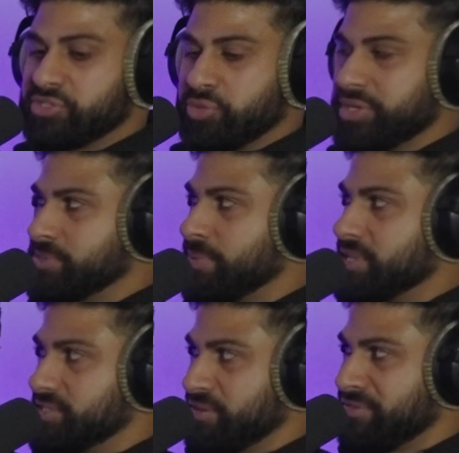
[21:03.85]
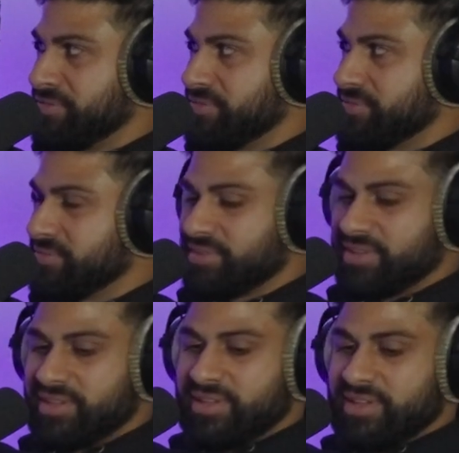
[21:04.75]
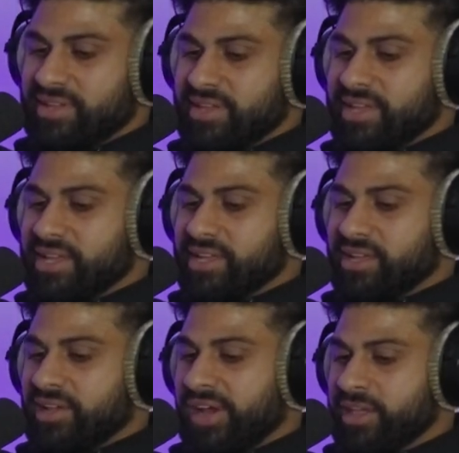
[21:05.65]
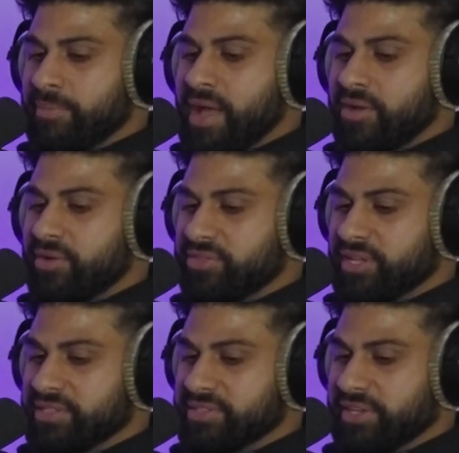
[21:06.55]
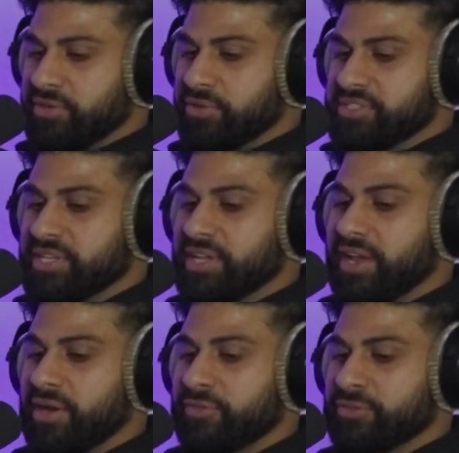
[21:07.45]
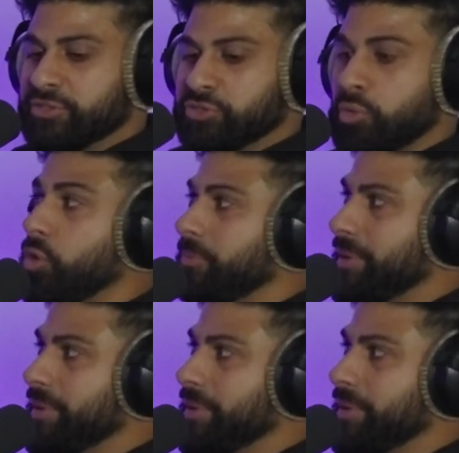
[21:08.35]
too expensive. Cutting back on things like nursing care for stroke